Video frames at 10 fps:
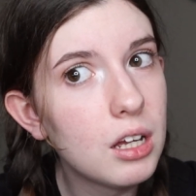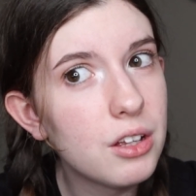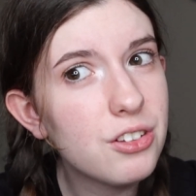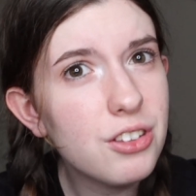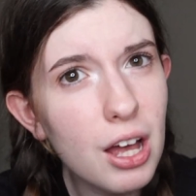
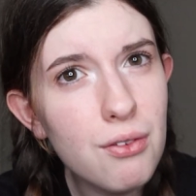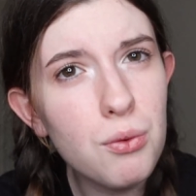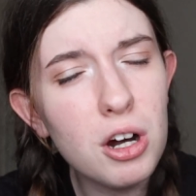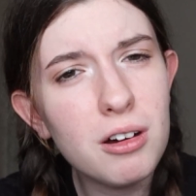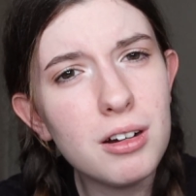stuff
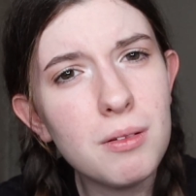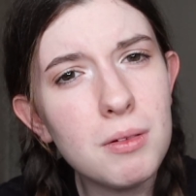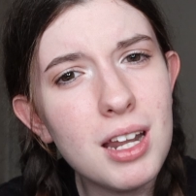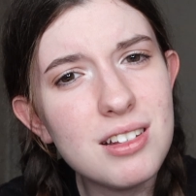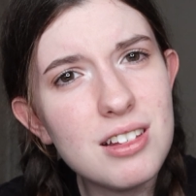where
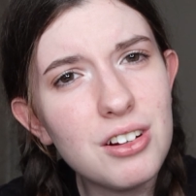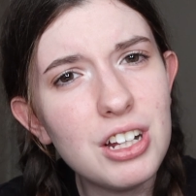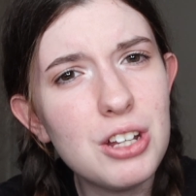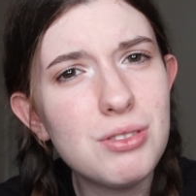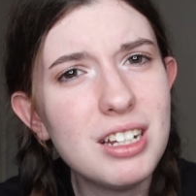
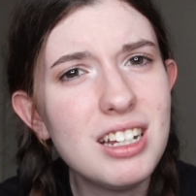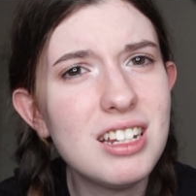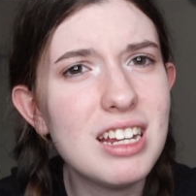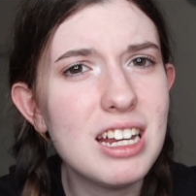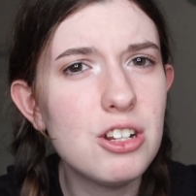necessarily you
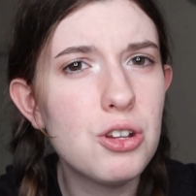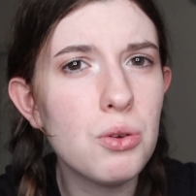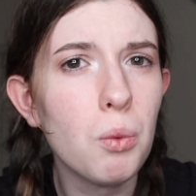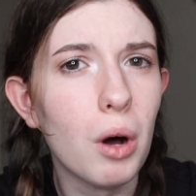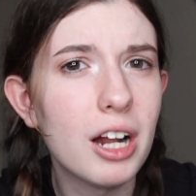didn't need
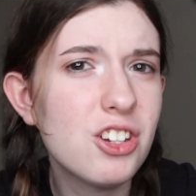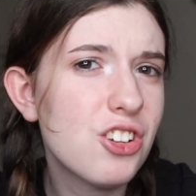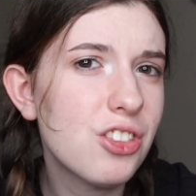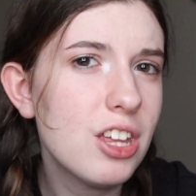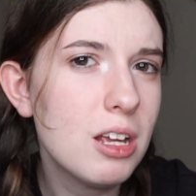to
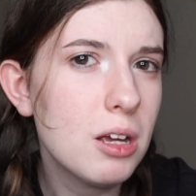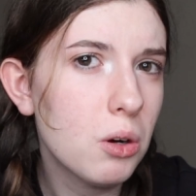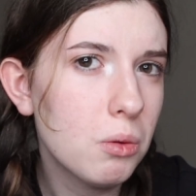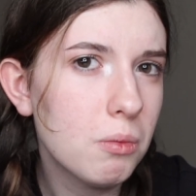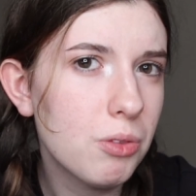watch
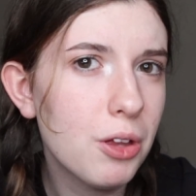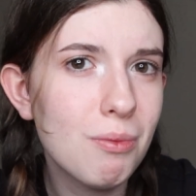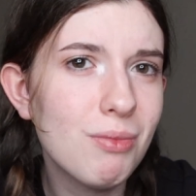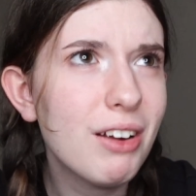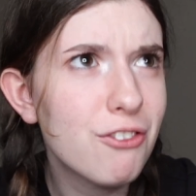
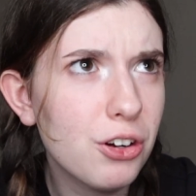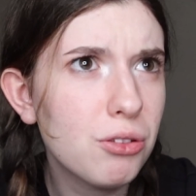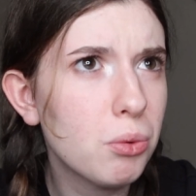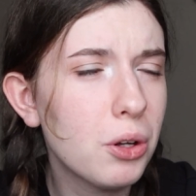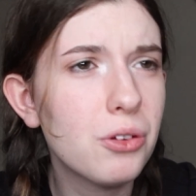the
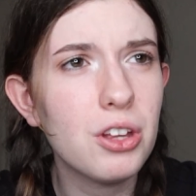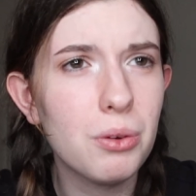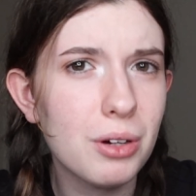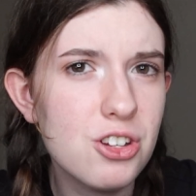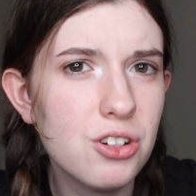first one or the
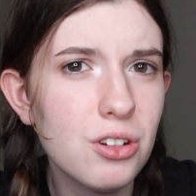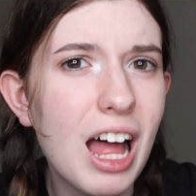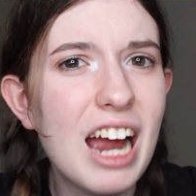original.